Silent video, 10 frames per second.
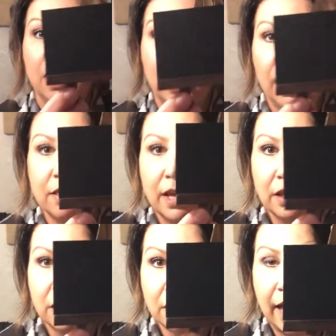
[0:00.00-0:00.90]
And they
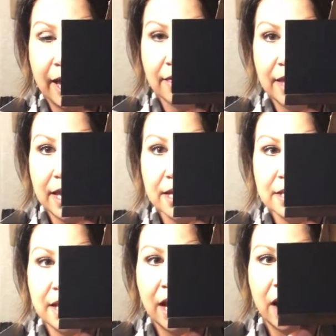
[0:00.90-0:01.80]
look like
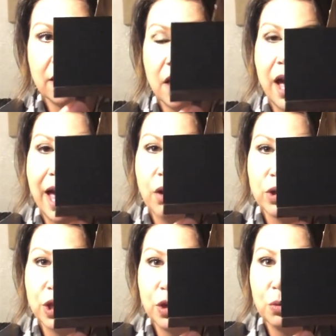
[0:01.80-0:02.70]
this. And I thought, how
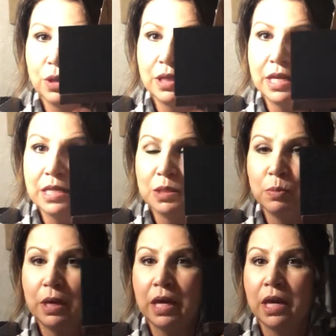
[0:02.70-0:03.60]
cute would these
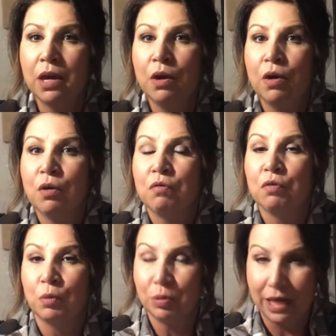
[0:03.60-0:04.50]
be
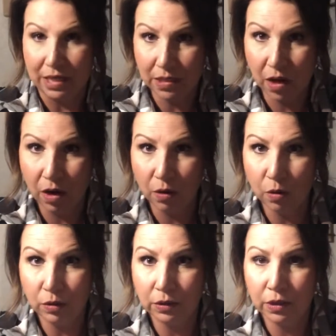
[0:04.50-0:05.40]
for place card
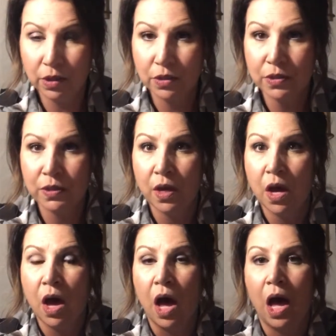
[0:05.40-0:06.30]
holders.
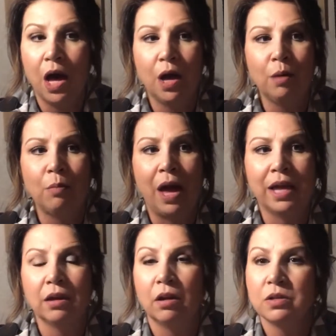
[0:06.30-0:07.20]
Um, I
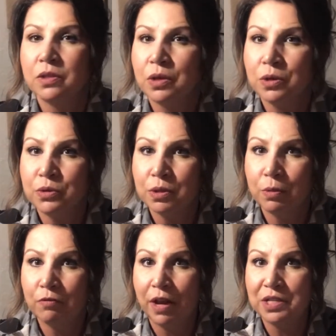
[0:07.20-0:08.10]
could also use them
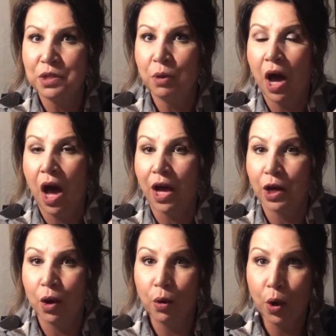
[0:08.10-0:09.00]
if I do a hot
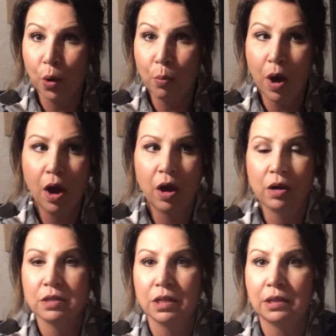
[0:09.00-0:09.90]
cocoa bar
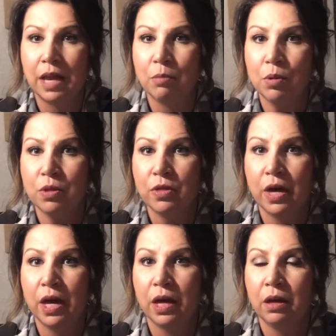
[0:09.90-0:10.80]
to label
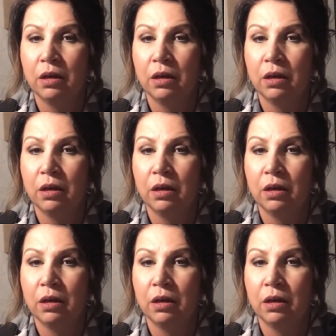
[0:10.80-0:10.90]
the,